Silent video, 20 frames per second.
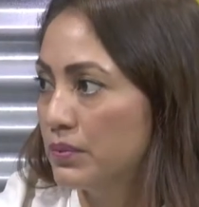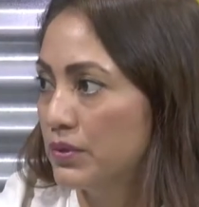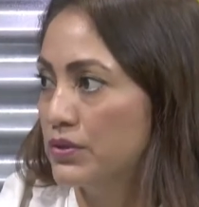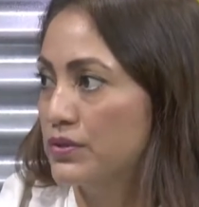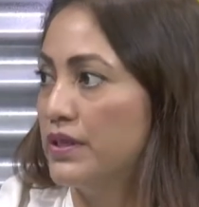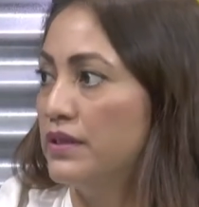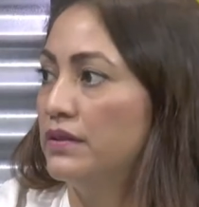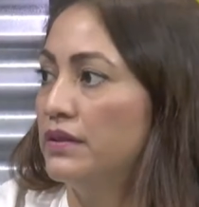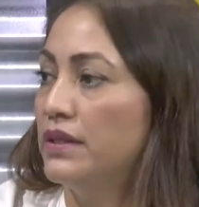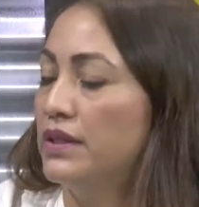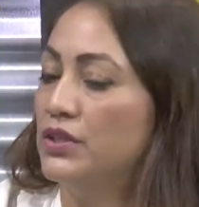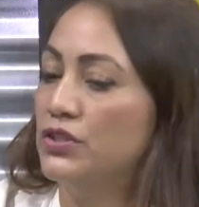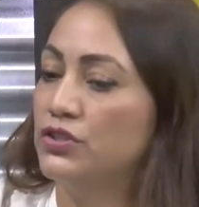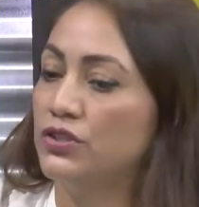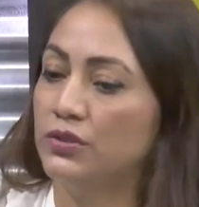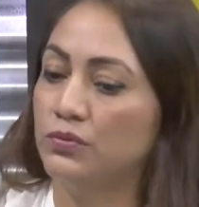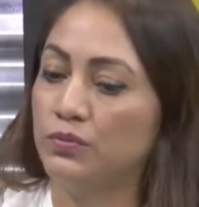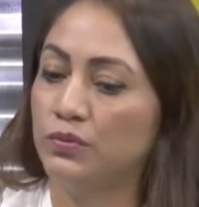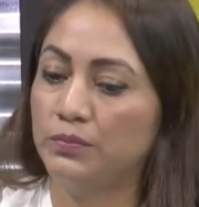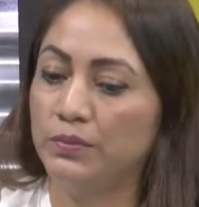percentage,
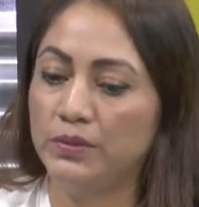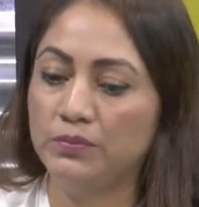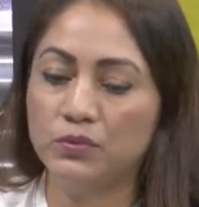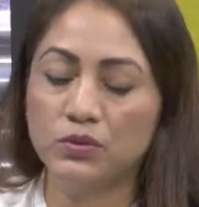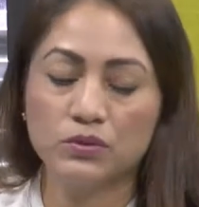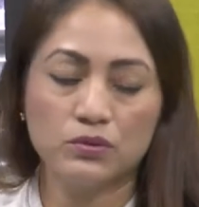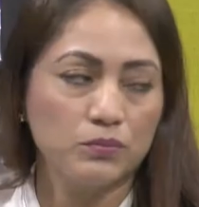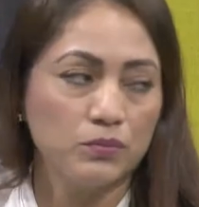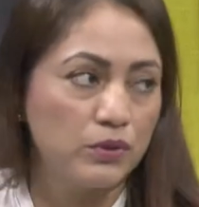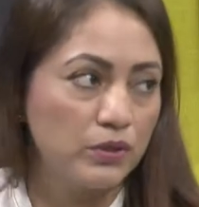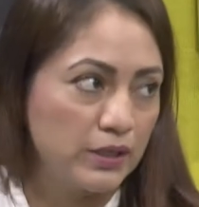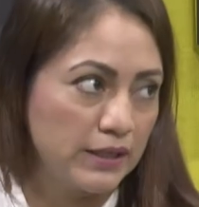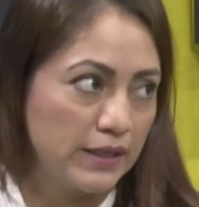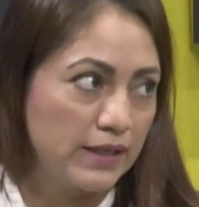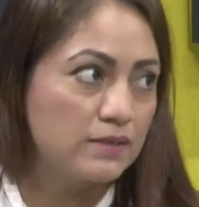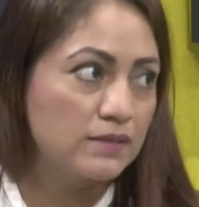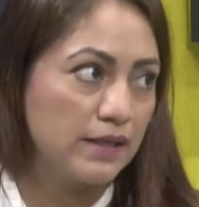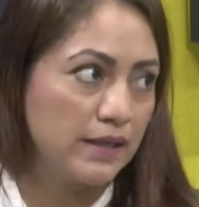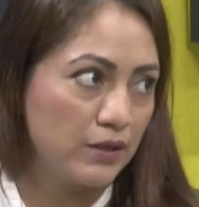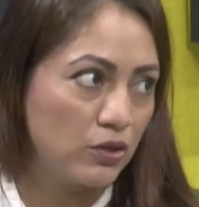it would be more or
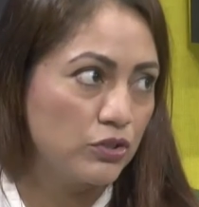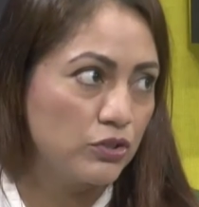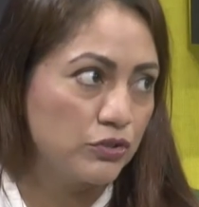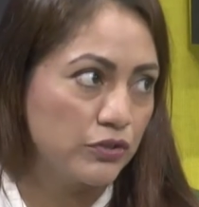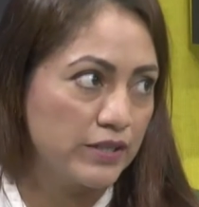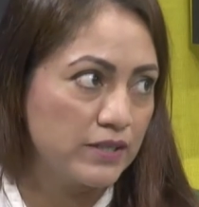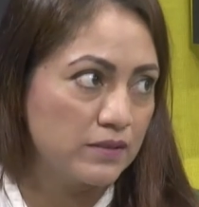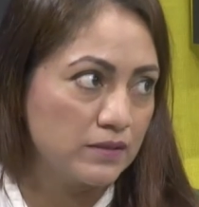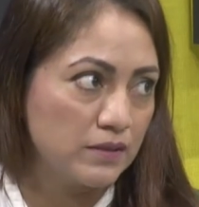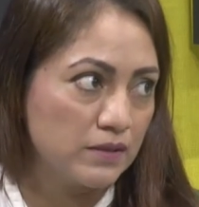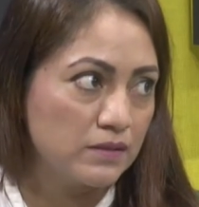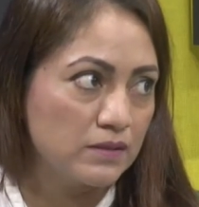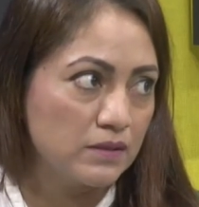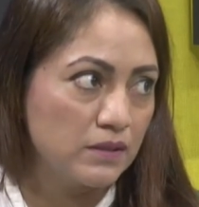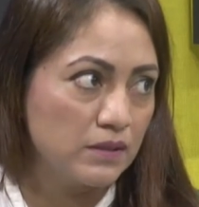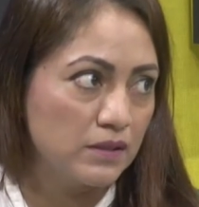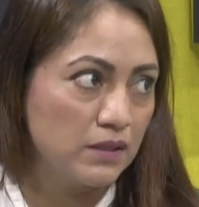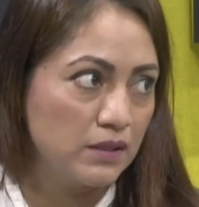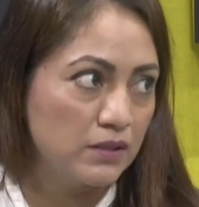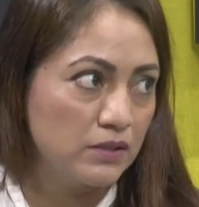less like
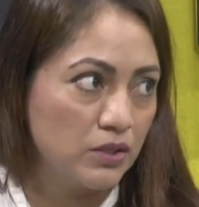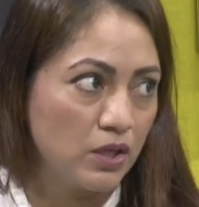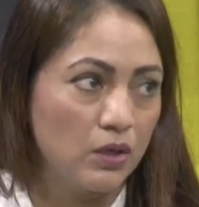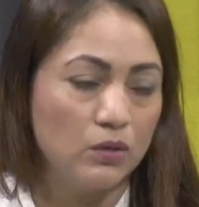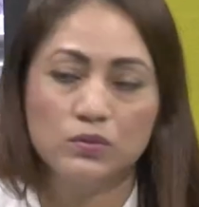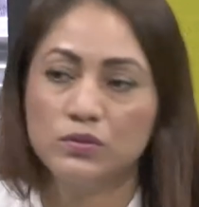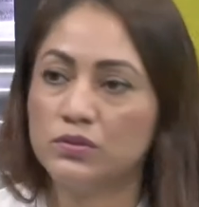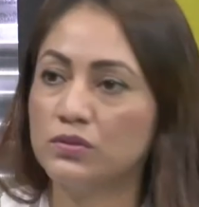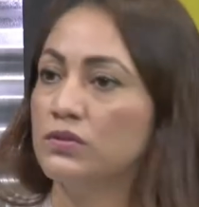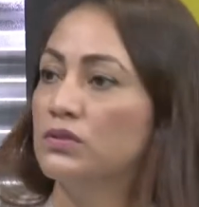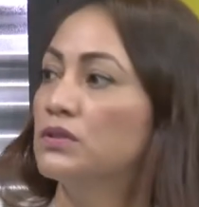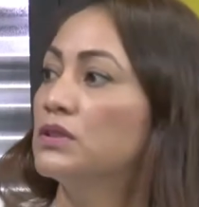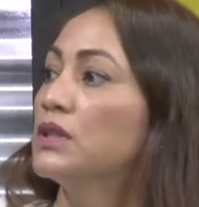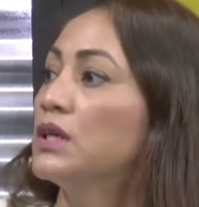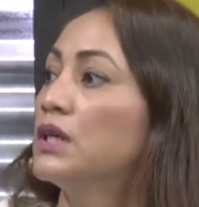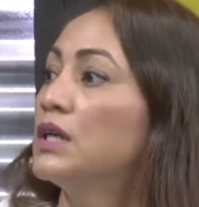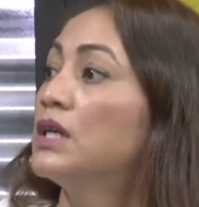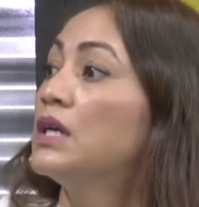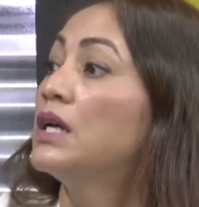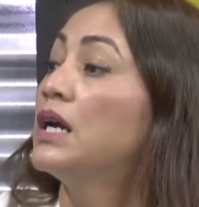160,000
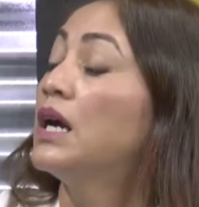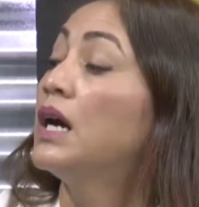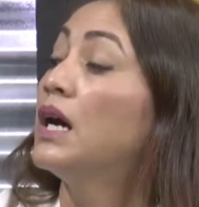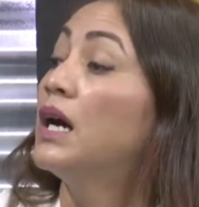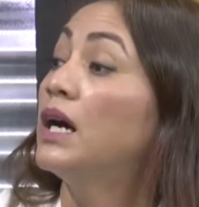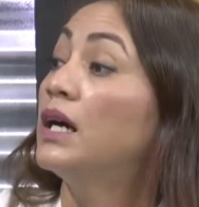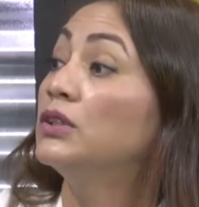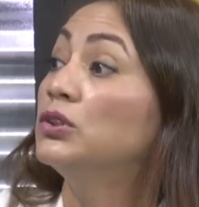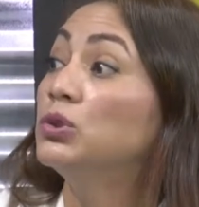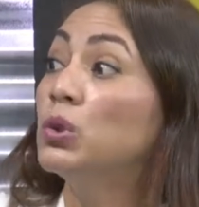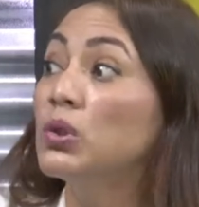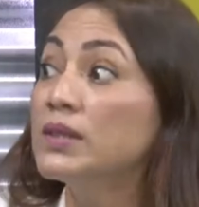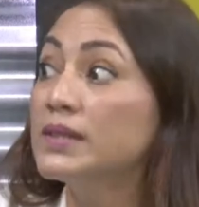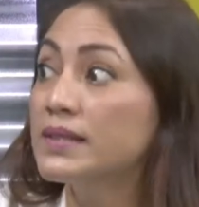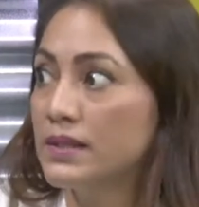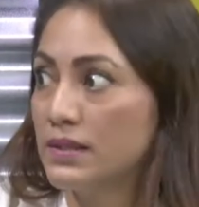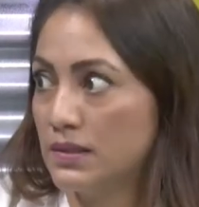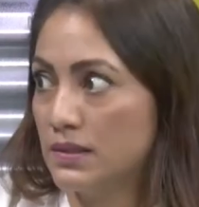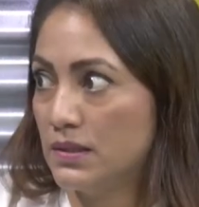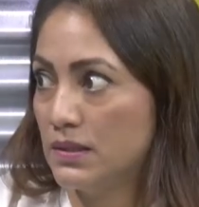mm-hmm.
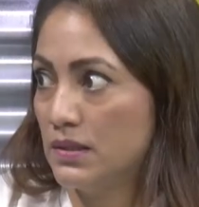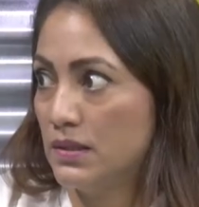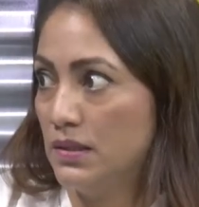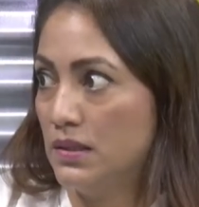Doses.